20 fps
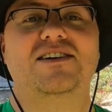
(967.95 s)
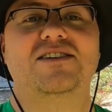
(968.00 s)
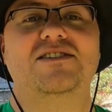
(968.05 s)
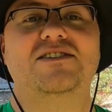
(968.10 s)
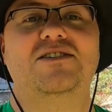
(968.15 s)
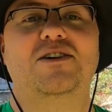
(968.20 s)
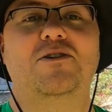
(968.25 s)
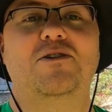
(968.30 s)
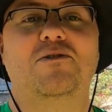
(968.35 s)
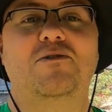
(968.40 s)

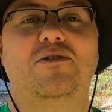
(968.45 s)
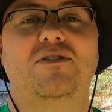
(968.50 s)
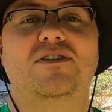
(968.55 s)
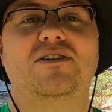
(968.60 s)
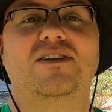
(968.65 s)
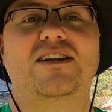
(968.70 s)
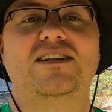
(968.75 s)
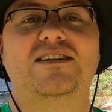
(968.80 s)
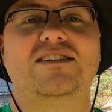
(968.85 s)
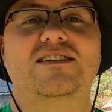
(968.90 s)
So
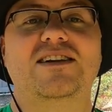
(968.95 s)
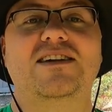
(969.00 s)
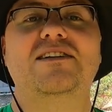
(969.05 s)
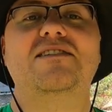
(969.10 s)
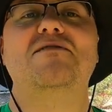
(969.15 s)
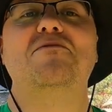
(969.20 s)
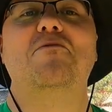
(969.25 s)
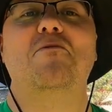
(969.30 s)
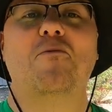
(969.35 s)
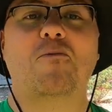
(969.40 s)
let's get
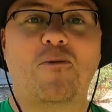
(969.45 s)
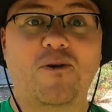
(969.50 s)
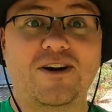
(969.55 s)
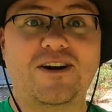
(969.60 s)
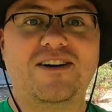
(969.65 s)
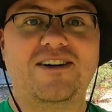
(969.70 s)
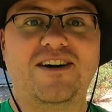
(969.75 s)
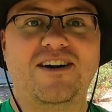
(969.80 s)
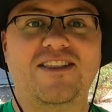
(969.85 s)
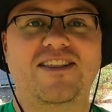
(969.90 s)

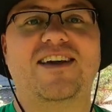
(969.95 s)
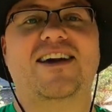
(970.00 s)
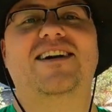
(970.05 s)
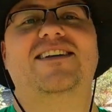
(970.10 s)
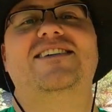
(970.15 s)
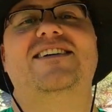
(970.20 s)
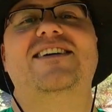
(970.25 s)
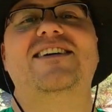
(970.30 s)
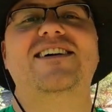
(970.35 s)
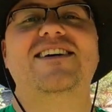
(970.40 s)
working on that.